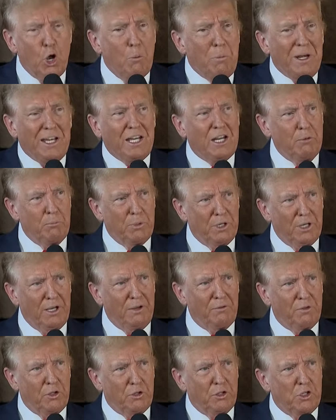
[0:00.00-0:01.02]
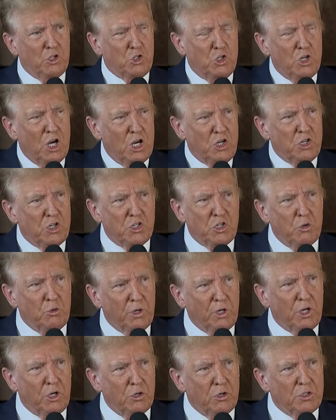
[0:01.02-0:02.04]
Nobody can believe that this judge isn't
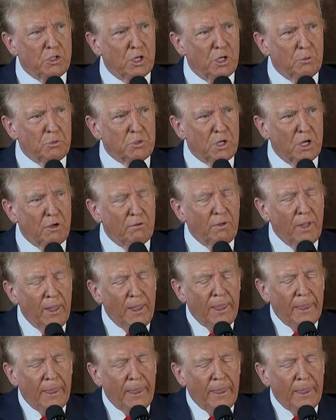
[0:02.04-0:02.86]
recusing himself.